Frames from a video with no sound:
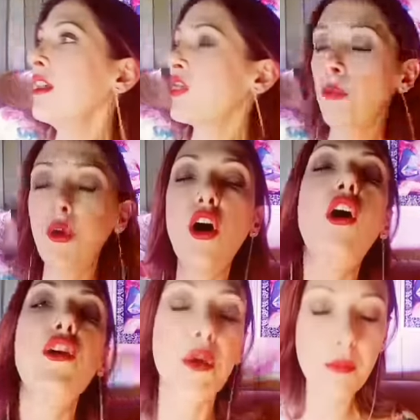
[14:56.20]
the
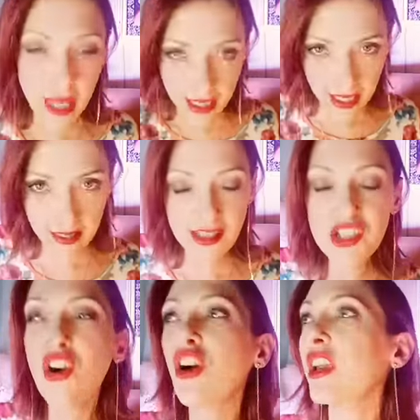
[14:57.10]
ball, you're making the
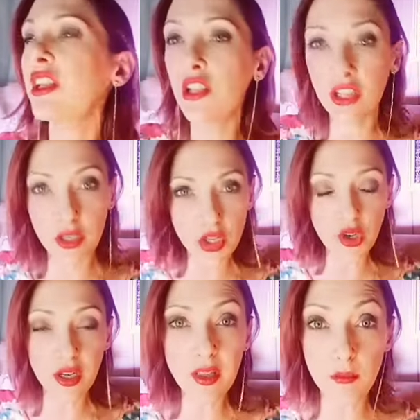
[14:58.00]
target.
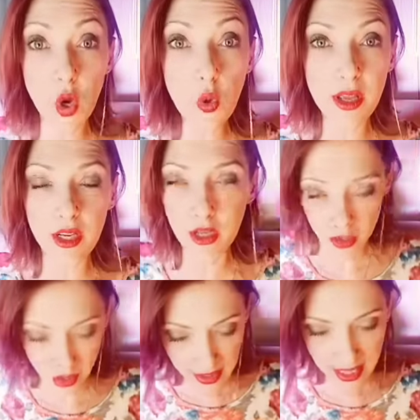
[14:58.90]
You're in the moment.
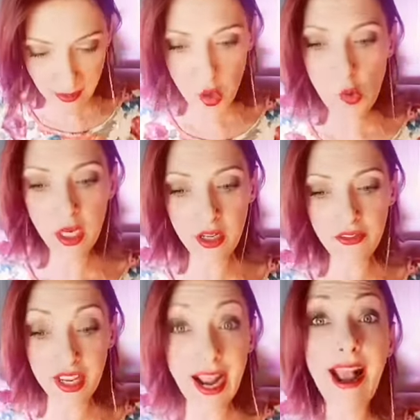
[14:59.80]
You're in that moment
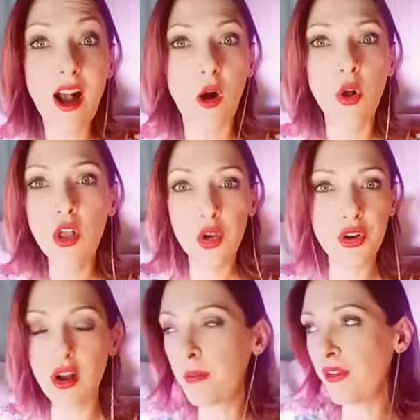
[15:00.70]
of the now. You're not